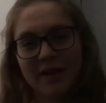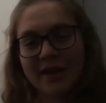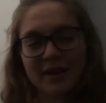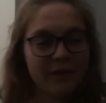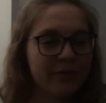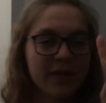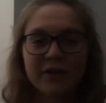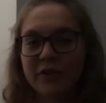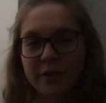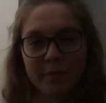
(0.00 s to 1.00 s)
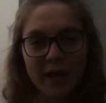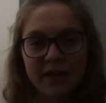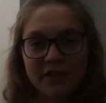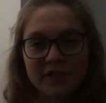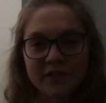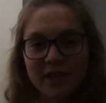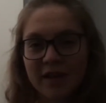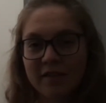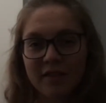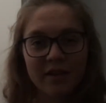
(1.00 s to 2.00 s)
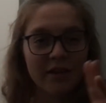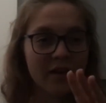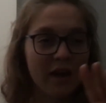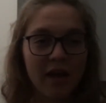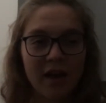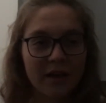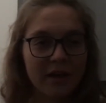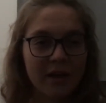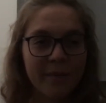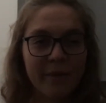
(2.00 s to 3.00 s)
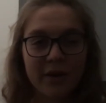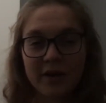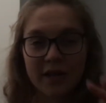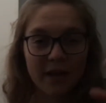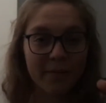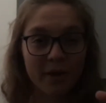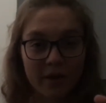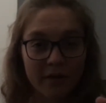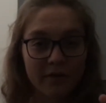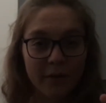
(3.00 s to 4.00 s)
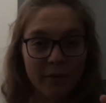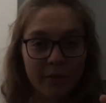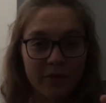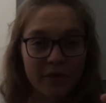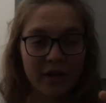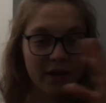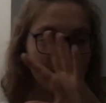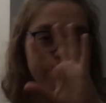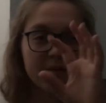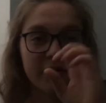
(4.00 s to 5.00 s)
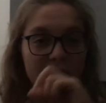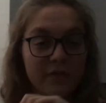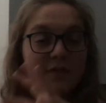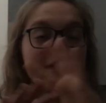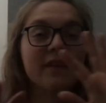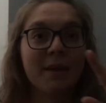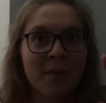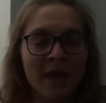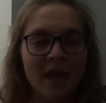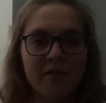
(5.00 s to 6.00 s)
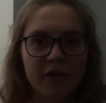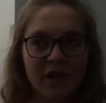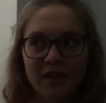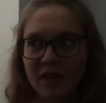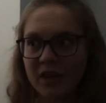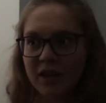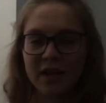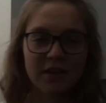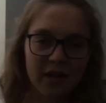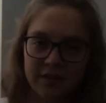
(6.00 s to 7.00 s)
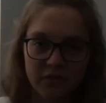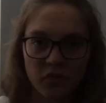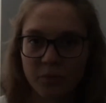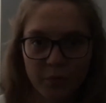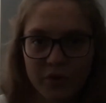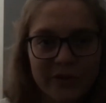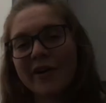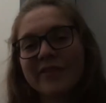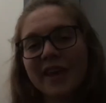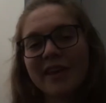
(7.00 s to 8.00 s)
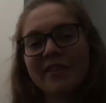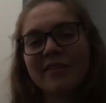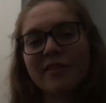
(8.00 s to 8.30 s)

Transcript: Like, I can read 2 pages, and then I can barely keep my eyes open and I start skimming everything, and that's not the point of this.